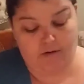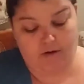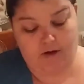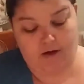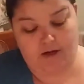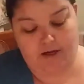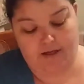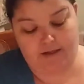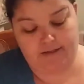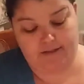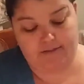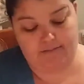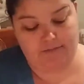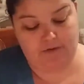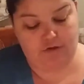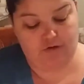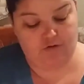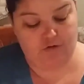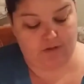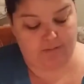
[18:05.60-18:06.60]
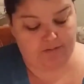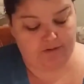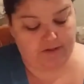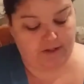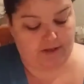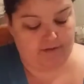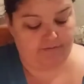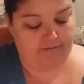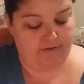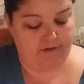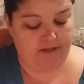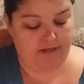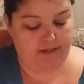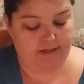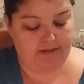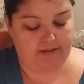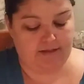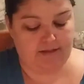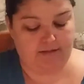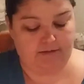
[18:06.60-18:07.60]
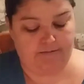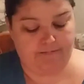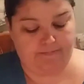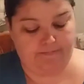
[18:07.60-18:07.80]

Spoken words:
cut some strips off of this.